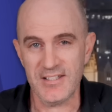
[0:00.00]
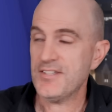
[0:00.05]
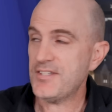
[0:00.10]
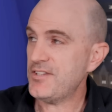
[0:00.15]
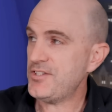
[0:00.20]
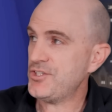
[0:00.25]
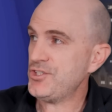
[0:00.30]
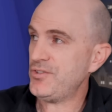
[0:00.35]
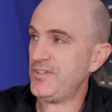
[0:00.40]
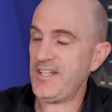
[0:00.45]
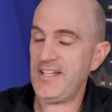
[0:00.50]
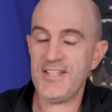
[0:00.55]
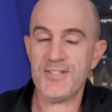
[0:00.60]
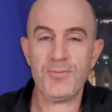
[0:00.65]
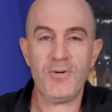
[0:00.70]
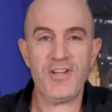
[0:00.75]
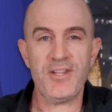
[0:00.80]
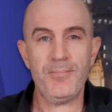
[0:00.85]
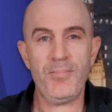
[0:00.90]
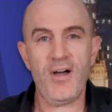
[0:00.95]
So the Dura is
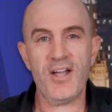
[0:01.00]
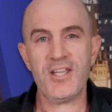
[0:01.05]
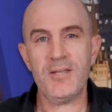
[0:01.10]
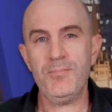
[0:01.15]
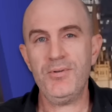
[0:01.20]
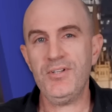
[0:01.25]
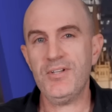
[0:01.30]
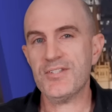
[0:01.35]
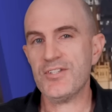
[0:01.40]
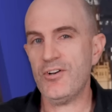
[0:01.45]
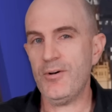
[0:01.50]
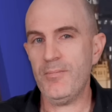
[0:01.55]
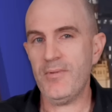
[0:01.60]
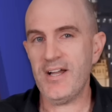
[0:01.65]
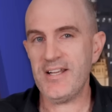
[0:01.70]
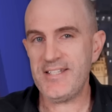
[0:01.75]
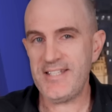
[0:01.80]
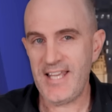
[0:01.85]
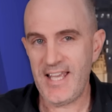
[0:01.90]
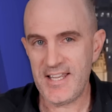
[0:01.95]
one of the bike computers on
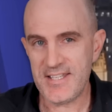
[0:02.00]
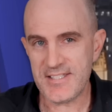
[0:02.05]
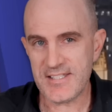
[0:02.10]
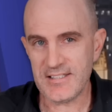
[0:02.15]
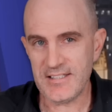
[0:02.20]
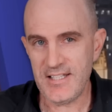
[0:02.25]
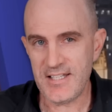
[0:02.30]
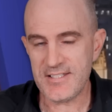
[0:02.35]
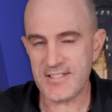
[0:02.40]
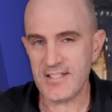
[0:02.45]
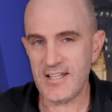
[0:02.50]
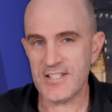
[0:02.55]
my test list,